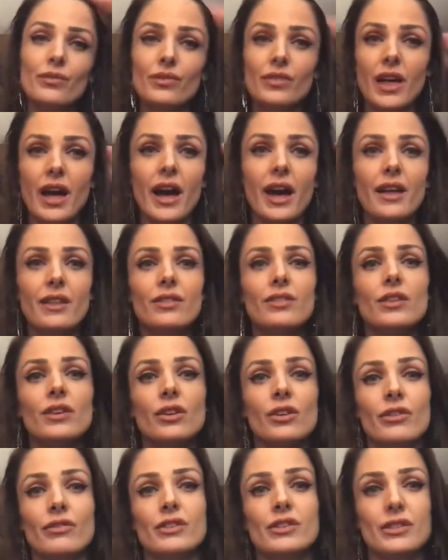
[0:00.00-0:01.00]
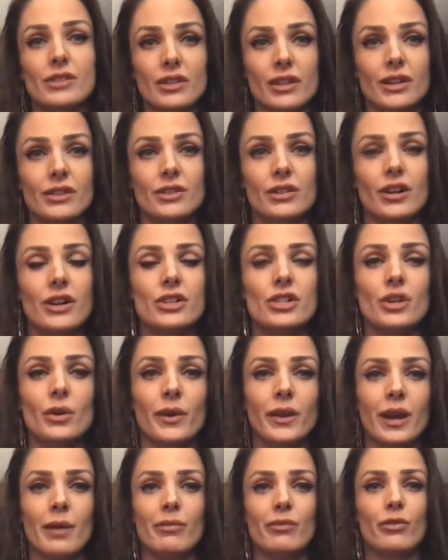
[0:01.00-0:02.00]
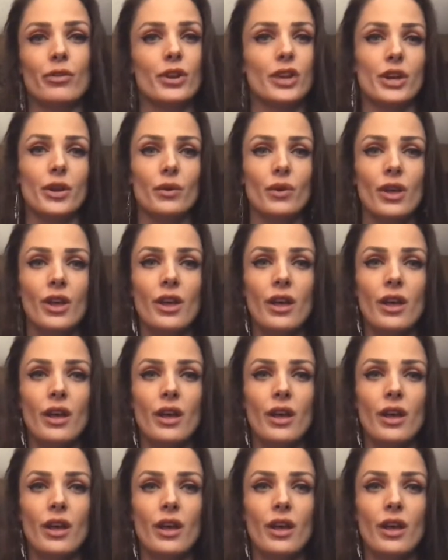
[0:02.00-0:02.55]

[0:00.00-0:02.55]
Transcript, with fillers: that the universe is going to start showing up for you.